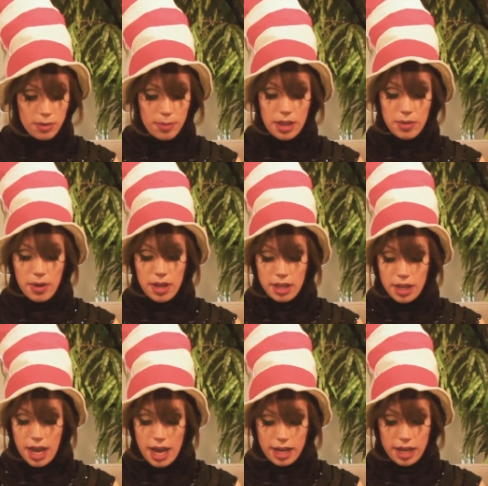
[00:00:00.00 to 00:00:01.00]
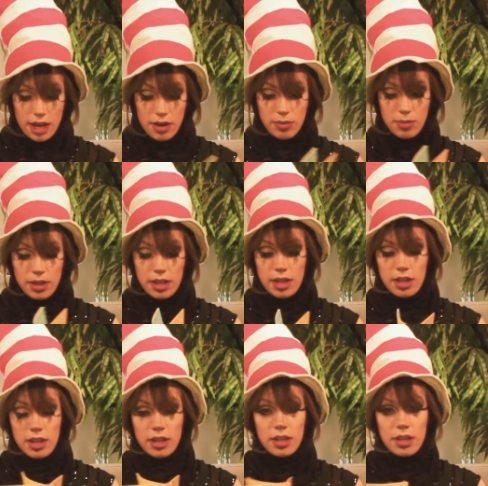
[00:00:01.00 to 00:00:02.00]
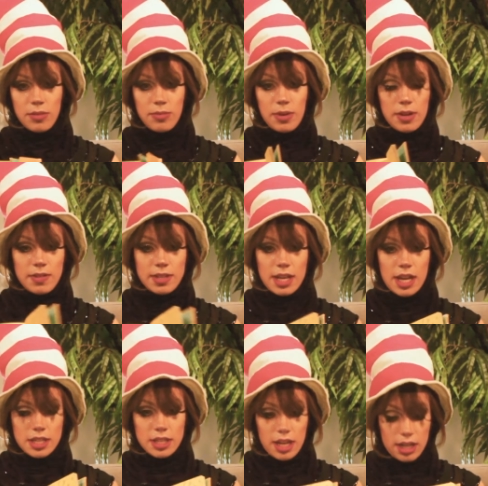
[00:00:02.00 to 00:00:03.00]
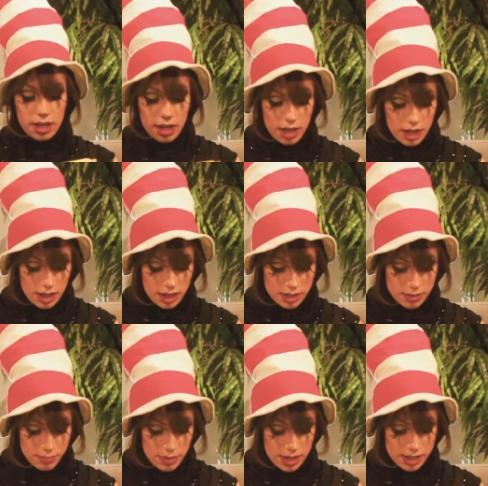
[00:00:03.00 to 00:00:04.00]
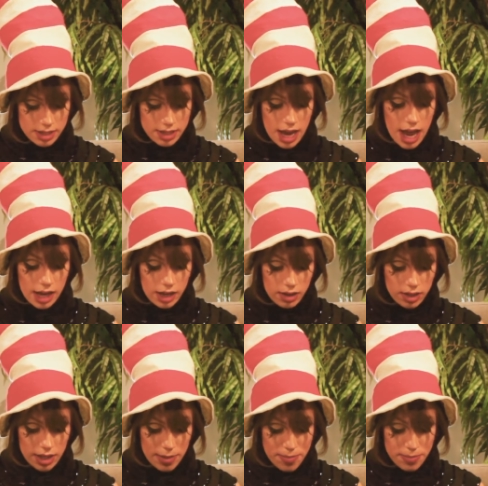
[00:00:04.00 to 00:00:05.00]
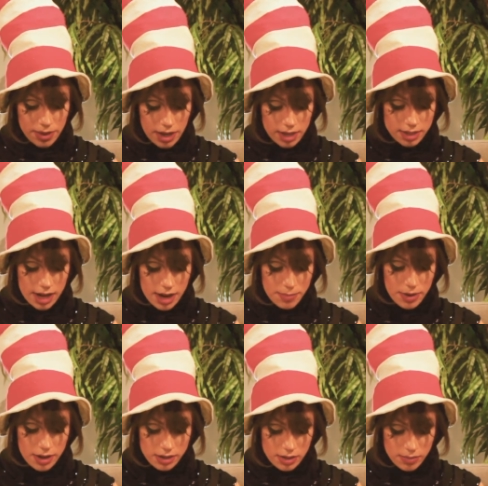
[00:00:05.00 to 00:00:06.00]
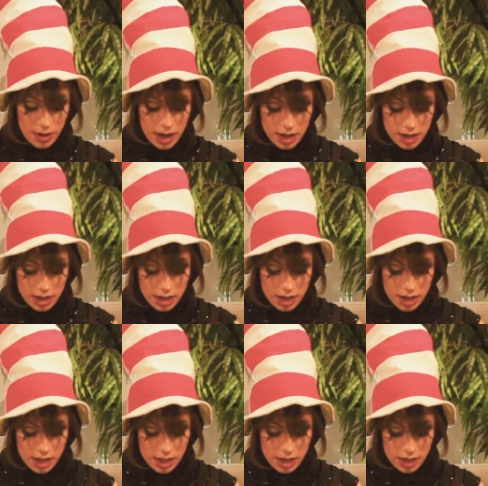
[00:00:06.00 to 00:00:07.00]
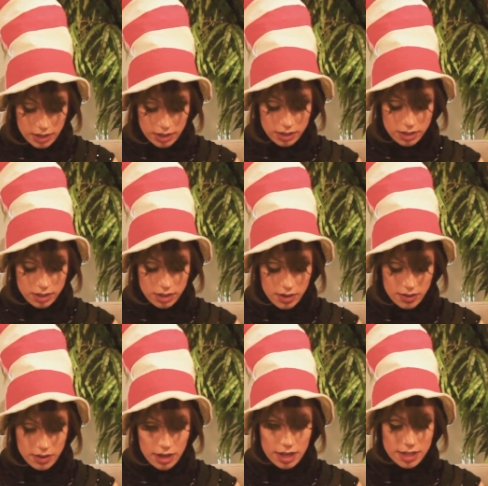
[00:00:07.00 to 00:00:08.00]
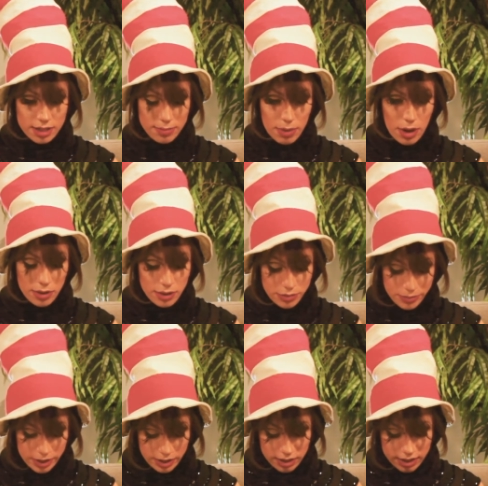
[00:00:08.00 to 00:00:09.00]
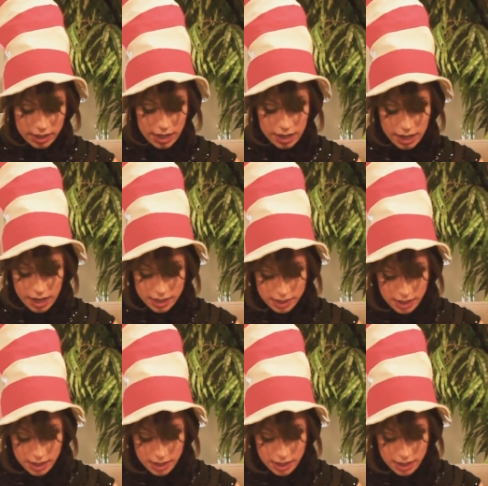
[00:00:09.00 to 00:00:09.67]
By the way, the cat can't really read with his eyes shut because it makes his hat go limp and his eyebrows are red. And then he looks stoned and his mouth is wrinkled and he has a